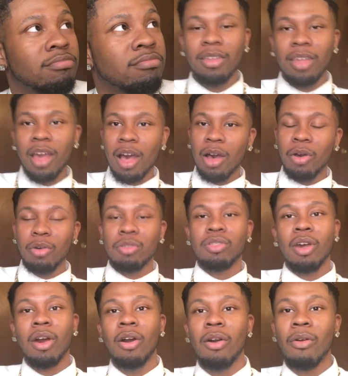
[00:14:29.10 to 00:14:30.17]
Y'all,
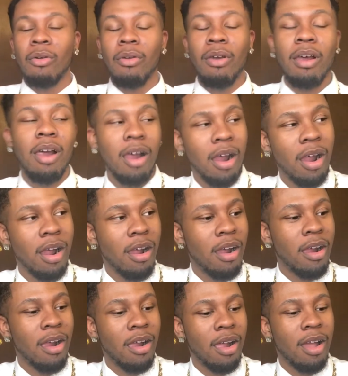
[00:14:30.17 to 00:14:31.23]
so...
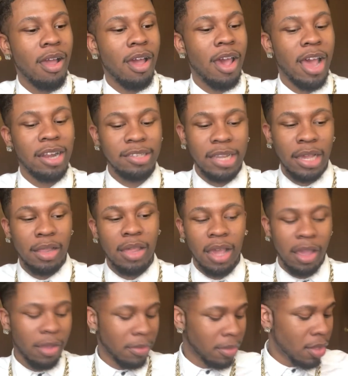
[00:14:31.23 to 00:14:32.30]
I had to take a
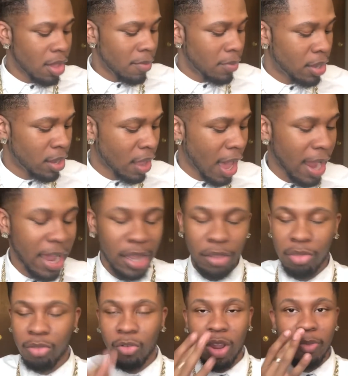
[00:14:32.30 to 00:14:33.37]
second because I got the
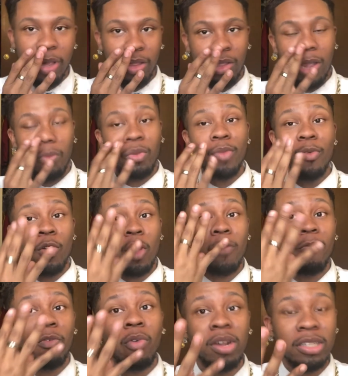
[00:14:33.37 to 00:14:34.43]
story mixed up. We broke up
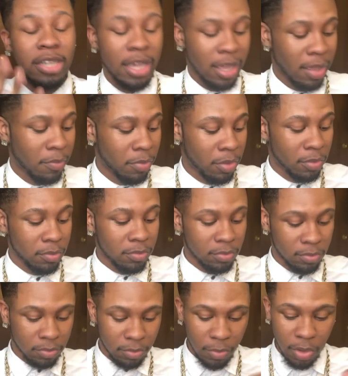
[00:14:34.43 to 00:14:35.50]
4 times,
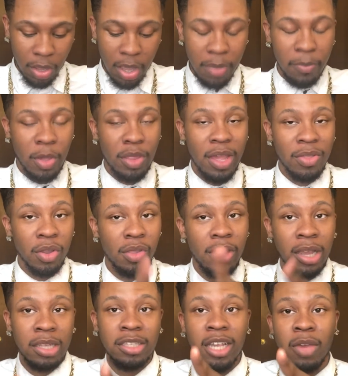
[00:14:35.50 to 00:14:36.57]
okay? Because after the
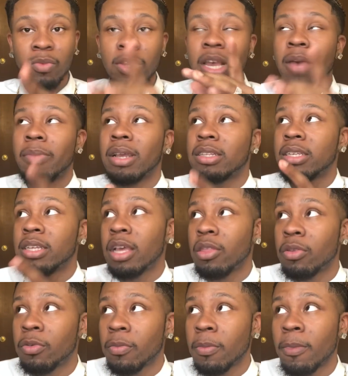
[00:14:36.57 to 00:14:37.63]
second time we got back
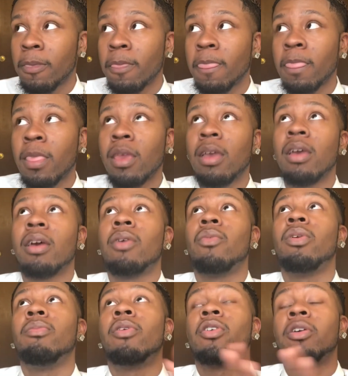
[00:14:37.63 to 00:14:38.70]
together,
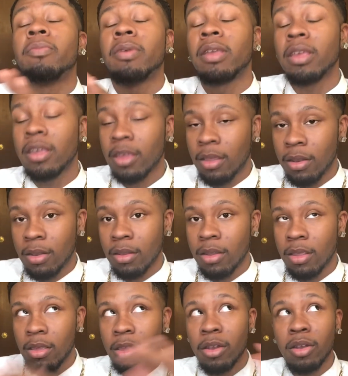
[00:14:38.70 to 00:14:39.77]
we broke up again
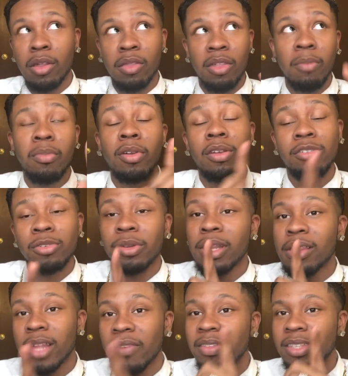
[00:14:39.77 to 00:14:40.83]
in December of
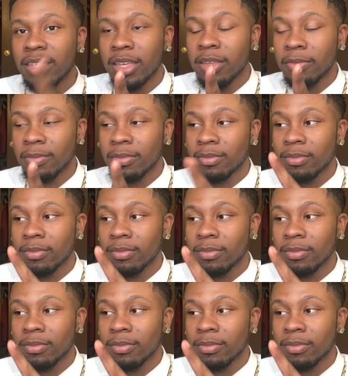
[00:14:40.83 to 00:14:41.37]
2017.